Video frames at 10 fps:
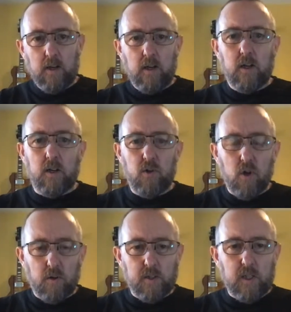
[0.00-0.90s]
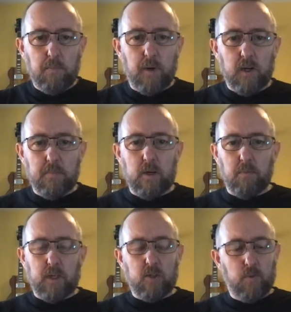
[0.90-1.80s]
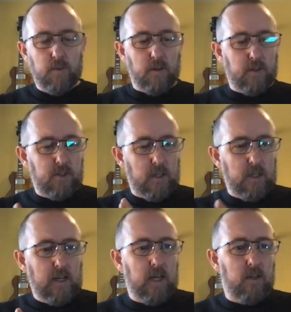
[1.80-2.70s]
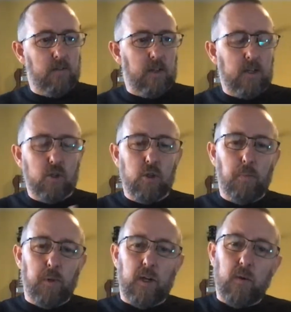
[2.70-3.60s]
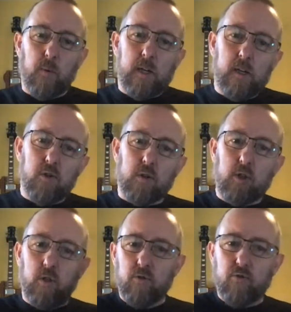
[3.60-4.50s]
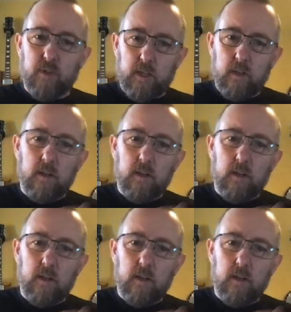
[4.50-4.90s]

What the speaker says: non-e-bike mountain bikes, we've got the kind of like super lightweight cross-country